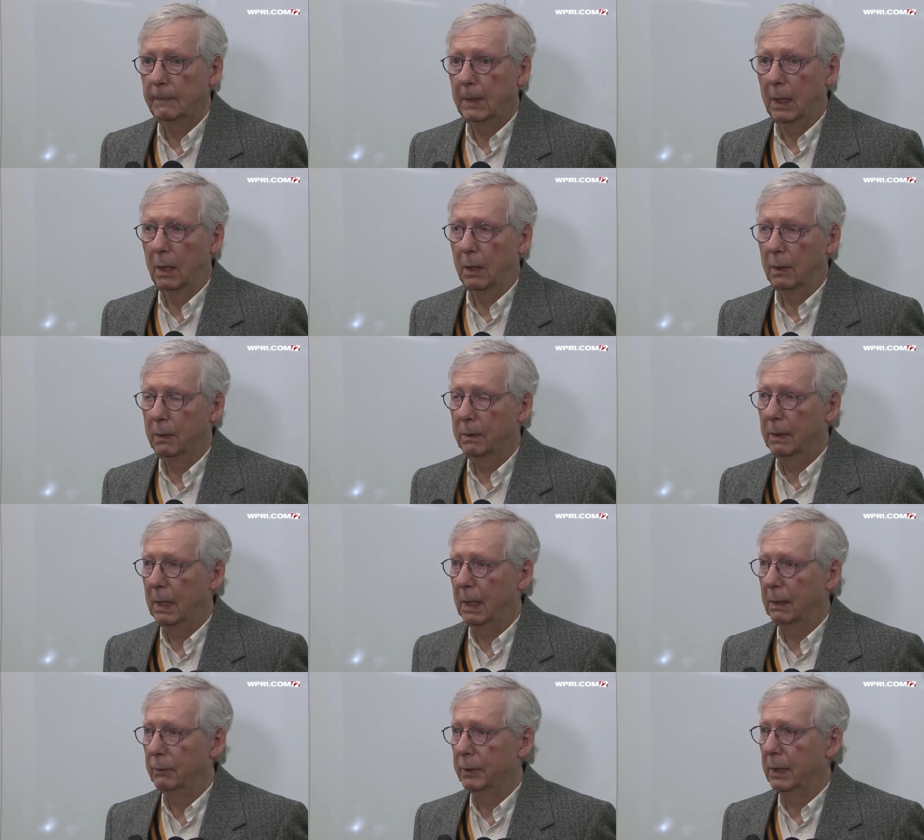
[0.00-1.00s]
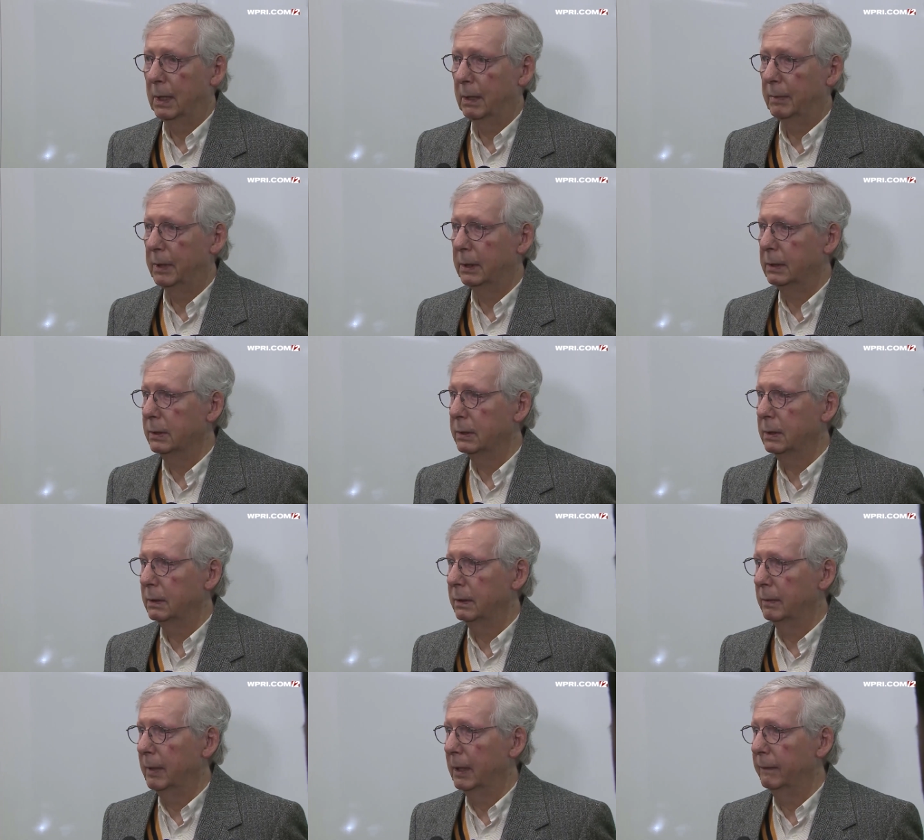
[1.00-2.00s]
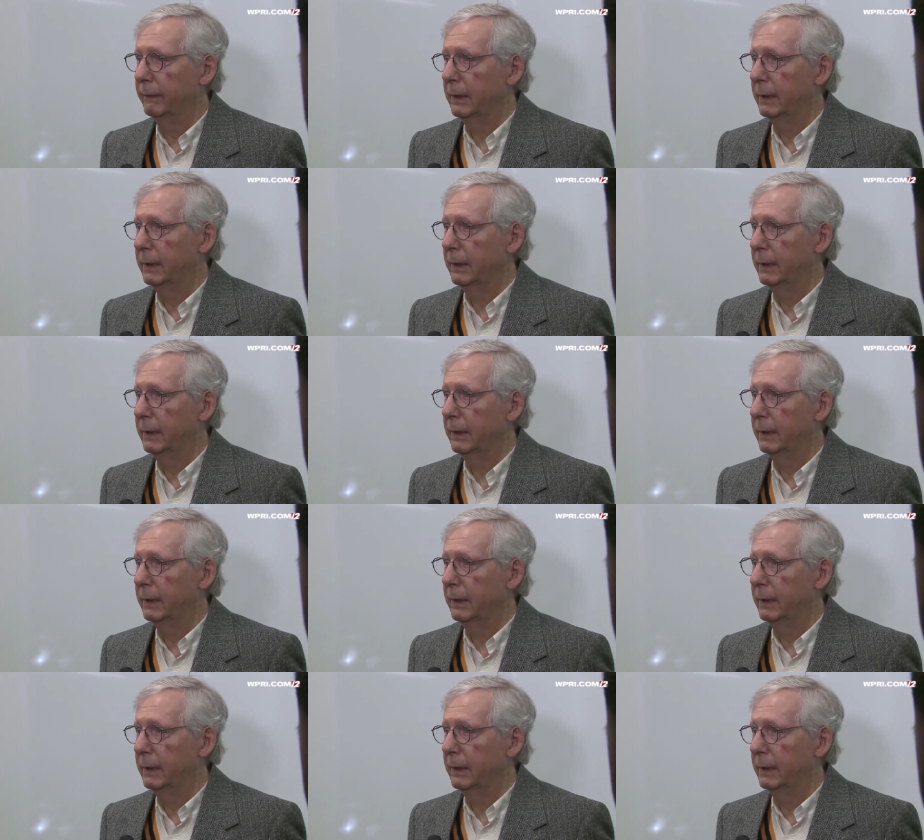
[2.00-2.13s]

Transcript: No, I would not be concerned about